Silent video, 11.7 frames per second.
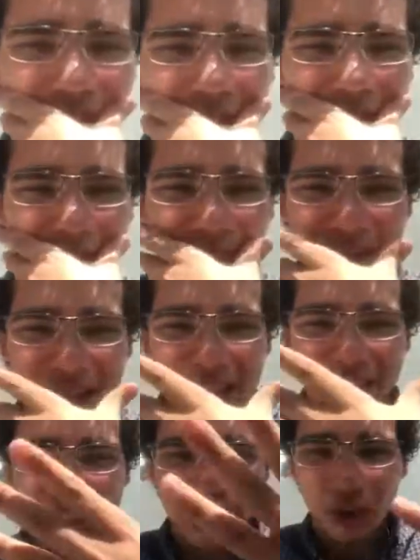shit.
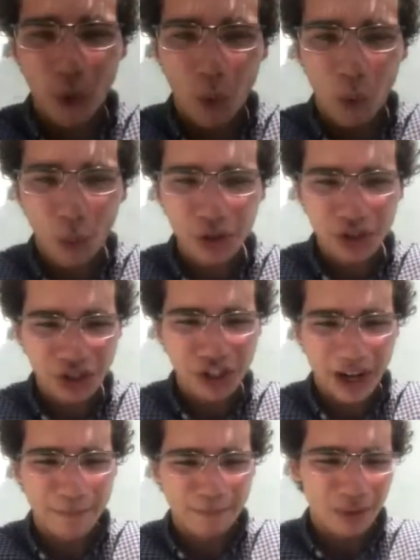It's just horse
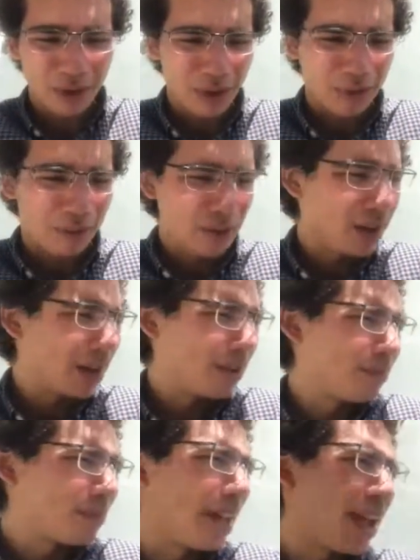shit.
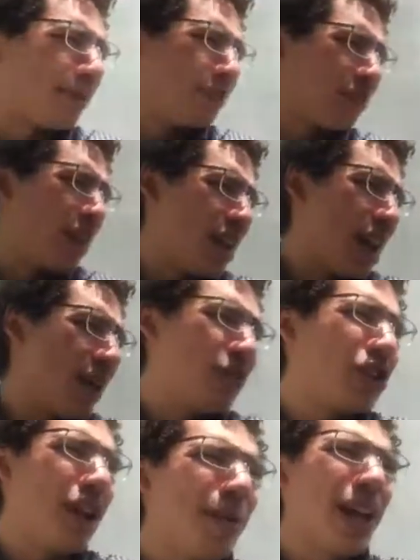Like, if
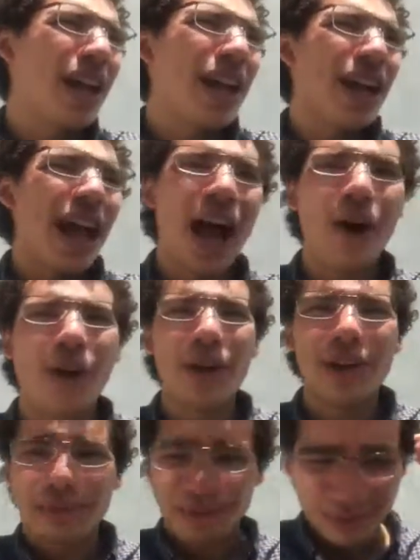Jimmy
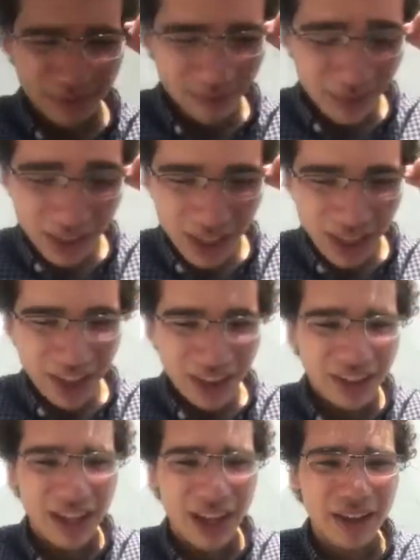held
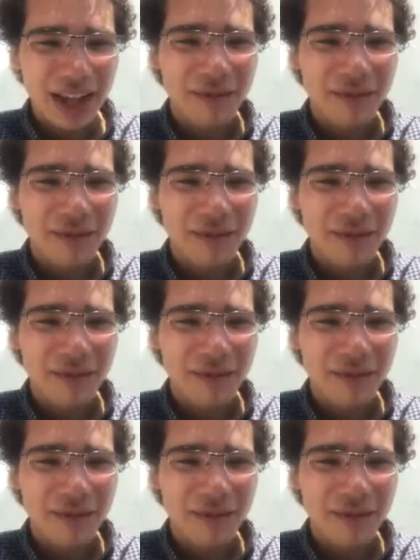the